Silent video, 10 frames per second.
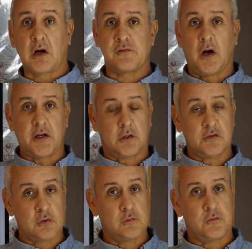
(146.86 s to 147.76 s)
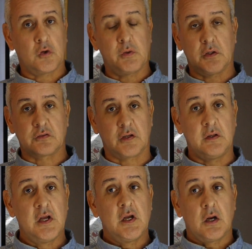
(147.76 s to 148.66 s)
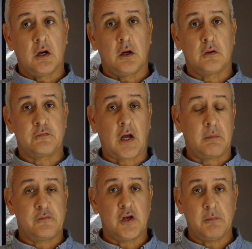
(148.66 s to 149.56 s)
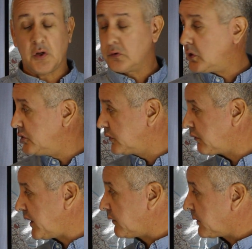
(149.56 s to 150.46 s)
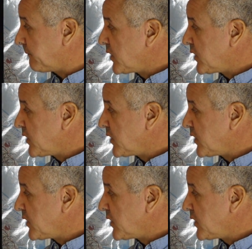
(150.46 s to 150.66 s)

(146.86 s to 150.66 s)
rough either, because all four wheels are, um, firmly on, on the ground.